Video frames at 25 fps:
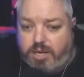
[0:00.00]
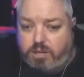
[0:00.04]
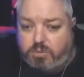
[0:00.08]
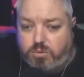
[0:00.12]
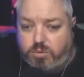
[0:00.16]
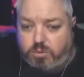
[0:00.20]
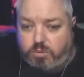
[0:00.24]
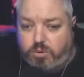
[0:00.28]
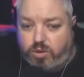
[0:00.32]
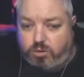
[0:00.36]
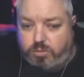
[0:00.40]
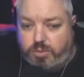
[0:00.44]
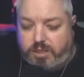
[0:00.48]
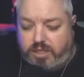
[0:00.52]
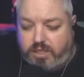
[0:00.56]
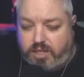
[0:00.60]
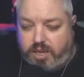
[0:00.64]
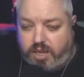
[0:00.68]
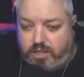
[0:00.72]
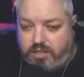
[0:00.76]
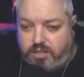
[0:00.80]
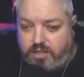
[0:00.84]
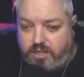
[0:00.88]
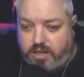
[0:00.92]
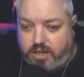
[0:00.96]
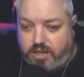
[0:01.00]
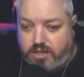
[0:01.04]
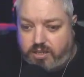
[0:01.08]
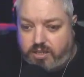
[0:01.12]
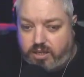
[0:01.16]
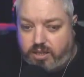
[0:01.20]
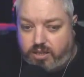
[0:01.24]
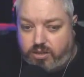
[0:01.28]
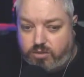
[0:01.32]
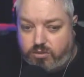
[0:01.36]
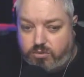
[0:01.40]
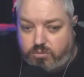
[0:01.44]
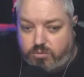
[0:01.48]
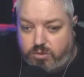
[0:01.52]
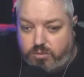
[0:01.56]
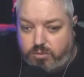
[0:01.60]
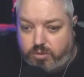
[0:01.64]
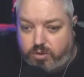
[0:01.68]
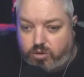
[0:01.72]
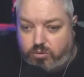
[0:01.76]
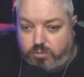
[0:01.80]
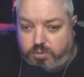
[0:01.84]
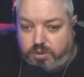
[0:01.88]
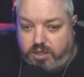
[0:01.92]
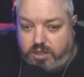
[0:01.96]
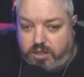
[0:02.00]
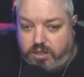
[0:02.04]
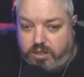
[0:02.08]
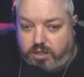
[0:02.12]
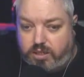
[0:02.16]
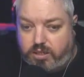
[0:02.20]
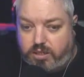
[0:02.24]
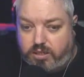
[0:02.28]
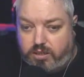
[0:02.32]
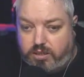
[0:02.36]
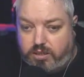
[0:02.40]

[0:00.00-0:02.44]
we will be testing this out. We will be